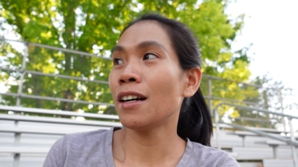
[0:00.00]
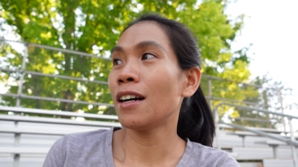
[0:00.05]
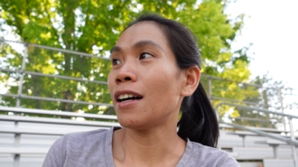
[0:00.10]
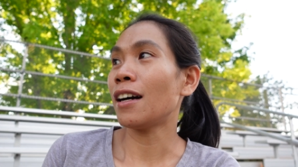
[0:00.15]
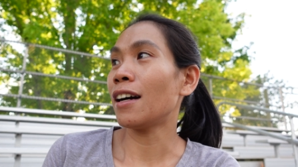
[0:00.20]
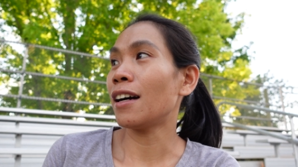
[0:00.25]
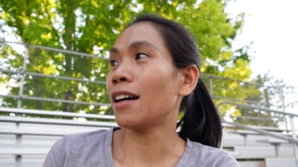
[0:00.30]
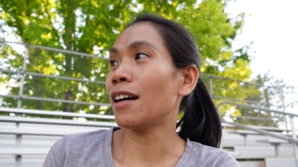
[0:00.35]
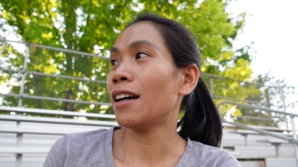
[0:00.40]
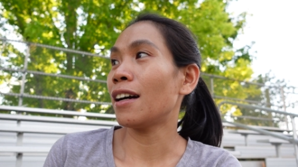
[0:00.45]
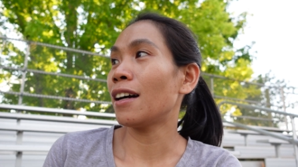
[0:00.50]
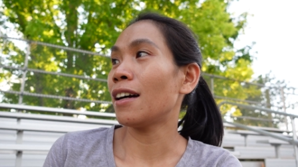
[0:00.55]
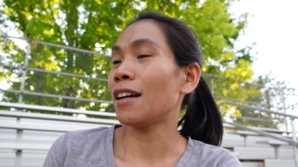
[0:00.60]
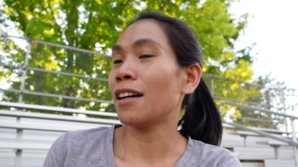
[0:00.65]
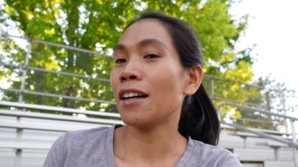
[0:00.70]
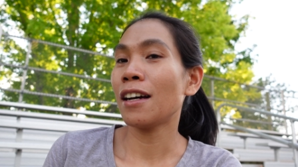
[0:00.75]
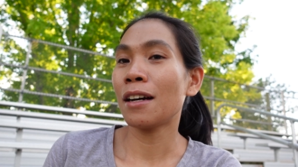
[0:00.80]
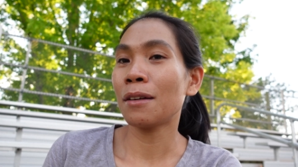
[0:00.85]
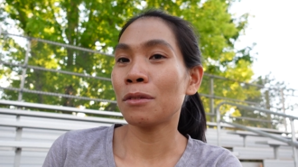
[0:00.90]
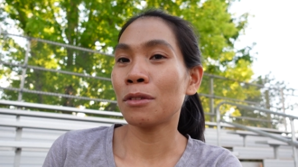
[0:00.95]
I
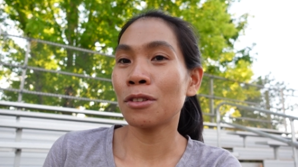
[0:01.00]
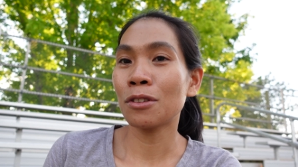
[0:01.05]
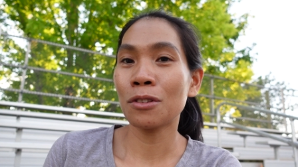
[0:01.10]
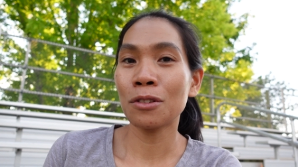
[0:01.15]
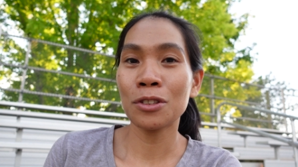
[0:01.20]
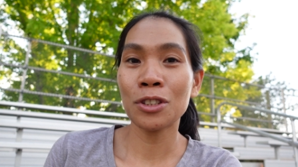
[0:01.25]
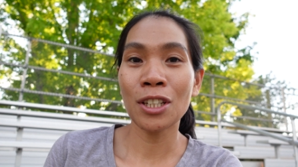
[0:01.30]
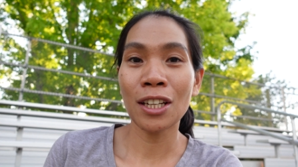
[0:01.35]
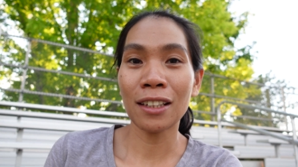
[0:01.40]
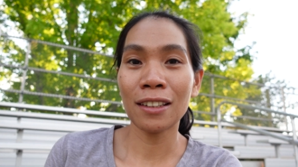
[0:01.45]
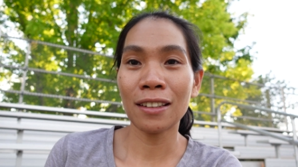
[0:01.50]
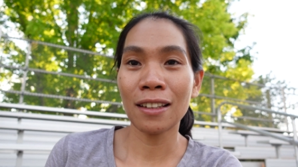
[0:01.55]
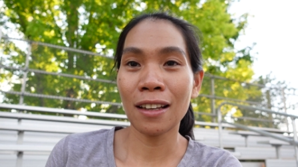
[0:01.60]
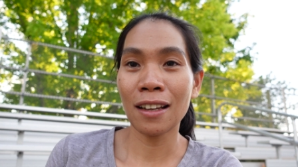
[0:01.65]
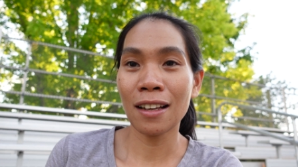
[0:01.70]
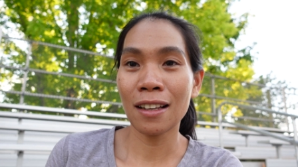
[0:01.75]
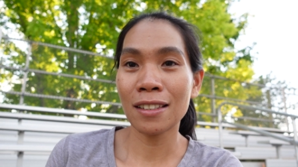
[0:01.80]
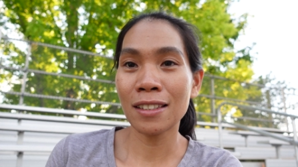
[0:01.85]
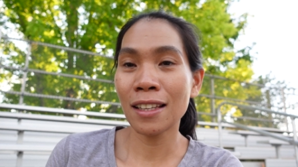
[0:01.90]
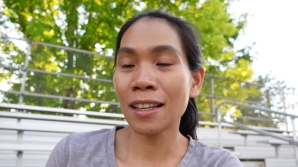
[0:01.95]
have to check
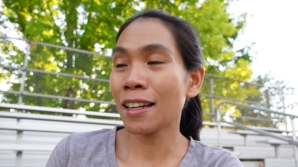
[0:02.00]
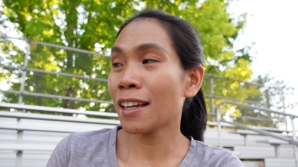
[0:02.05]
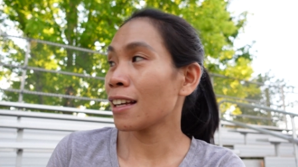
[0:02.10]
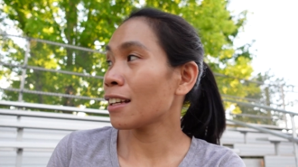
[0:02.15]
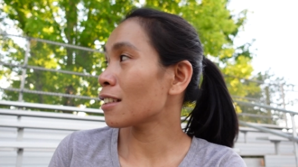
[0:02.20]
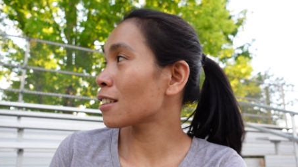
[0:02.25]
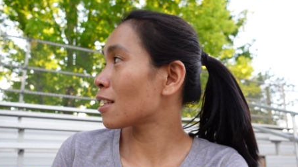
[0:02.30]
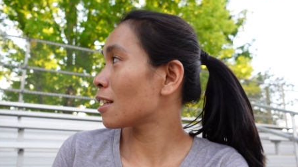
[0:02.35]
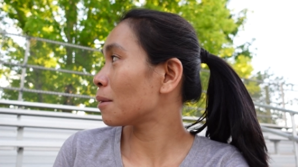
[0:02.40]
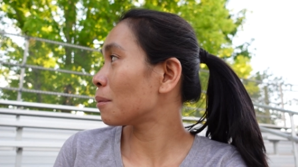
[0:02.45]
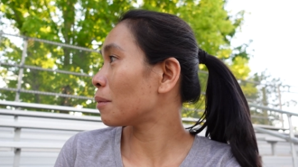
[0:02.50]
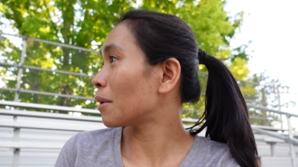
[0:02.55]
the settings.